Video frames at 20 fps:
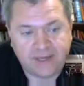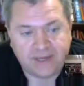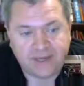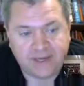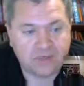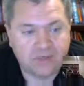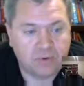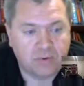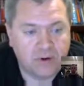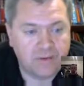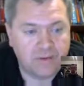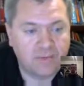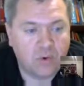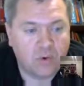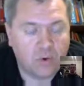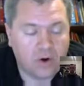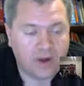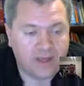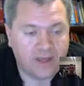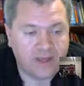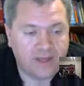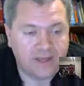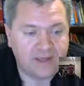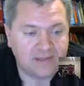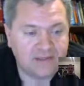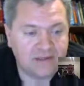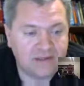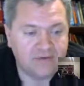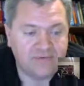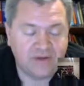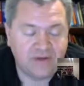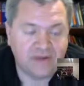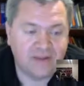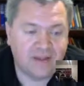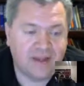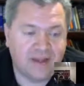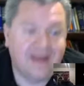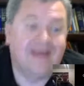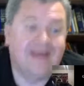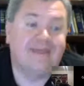state Supreme Court, I guess. And if
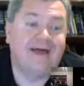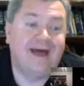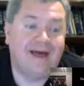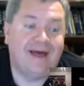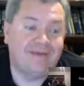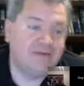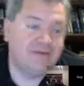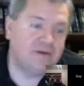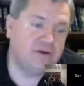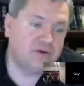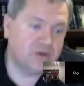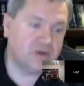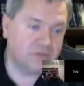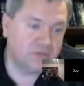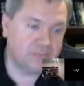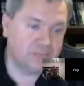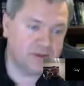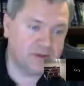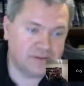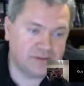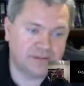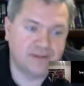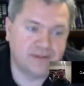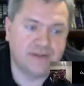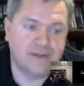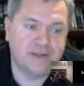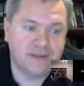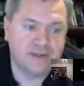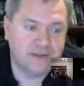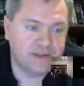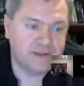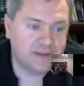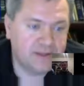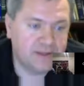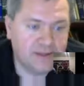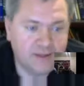you didn't like that, then you could appeal to the.